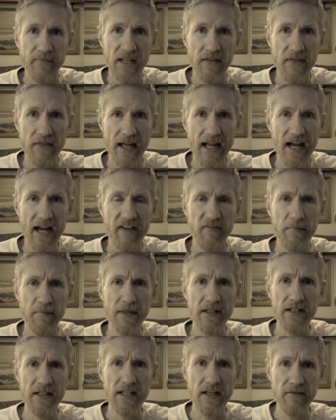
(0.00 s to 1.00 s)
They have
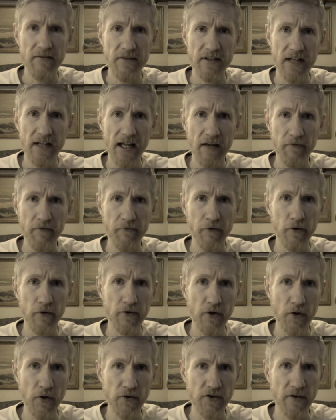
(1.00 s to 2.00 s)
been given a
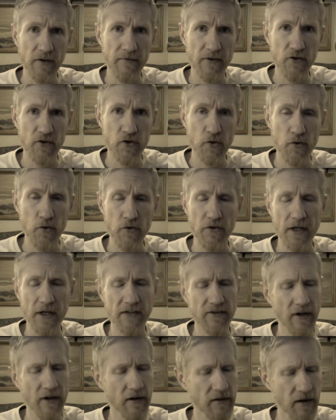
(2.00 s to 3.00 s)
full dose of the truth,
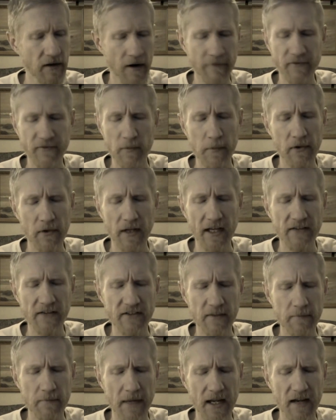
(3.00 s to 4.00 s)
as uncomfortable
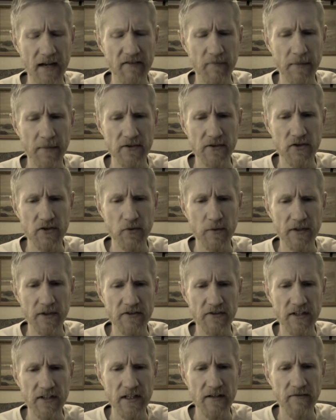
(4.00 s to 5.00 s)
as it may have been to
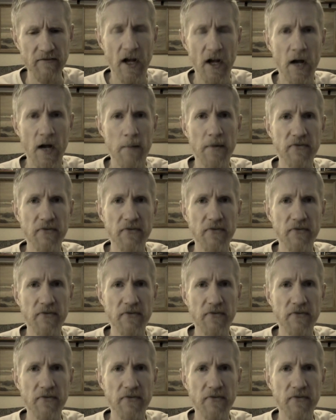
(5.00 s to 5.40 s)
receive,